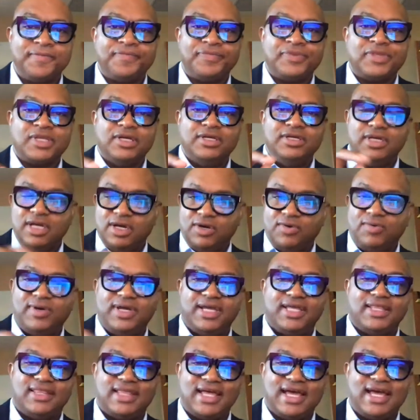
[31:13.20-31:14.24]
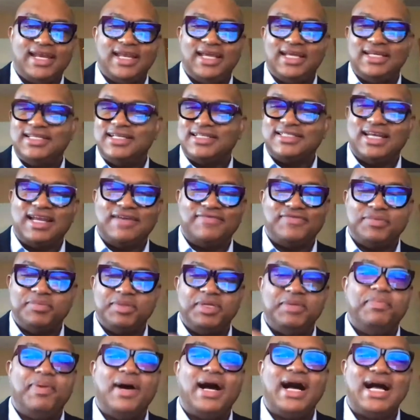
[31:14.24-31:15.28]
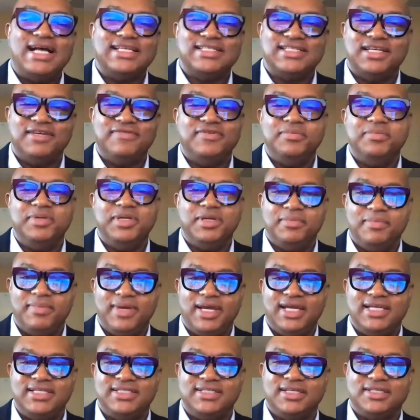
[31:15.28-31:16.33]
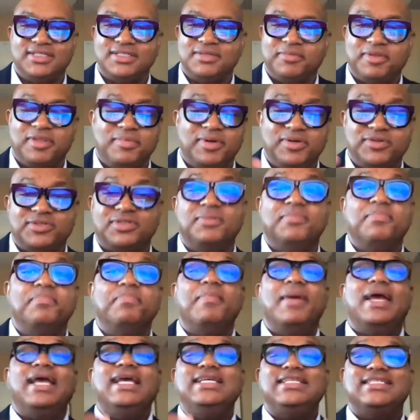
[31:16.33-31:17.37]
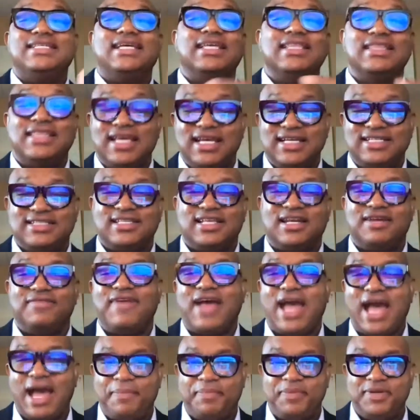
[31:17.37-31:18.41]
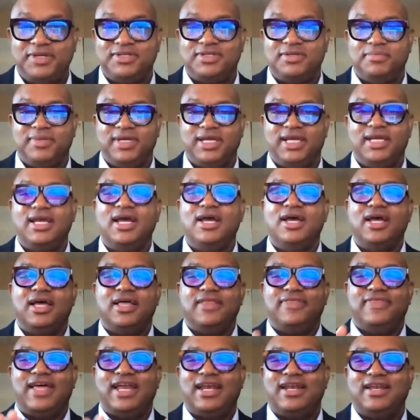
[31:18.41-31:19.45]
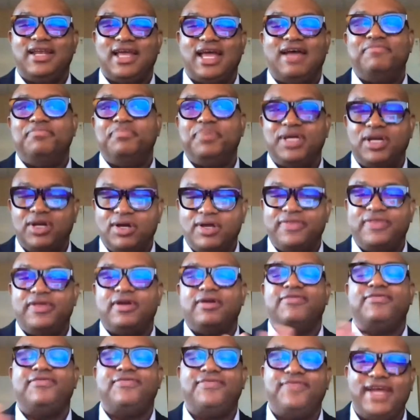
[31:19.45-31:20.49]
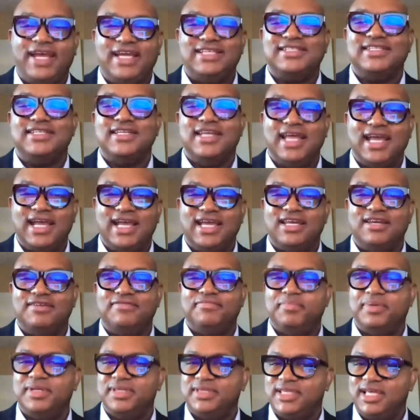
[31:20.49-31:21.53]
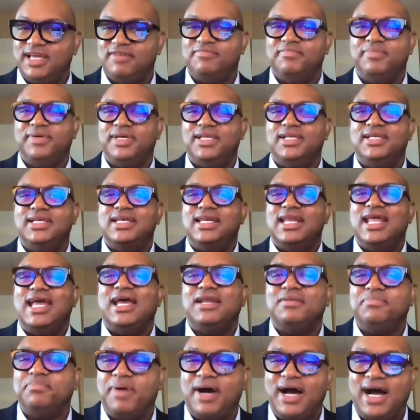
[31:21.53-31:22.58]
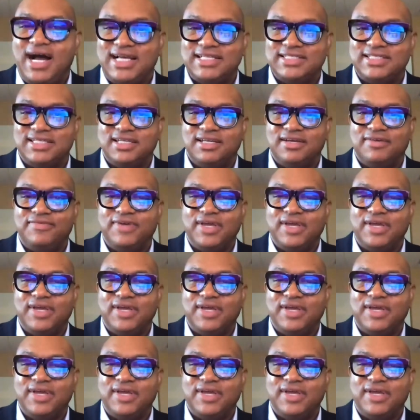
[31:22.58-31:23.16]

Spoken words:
knowing that it doesn't have to be positive to be amazing. Some of the most amazing things that have happened to me that have been on their face negative, but they've been net positive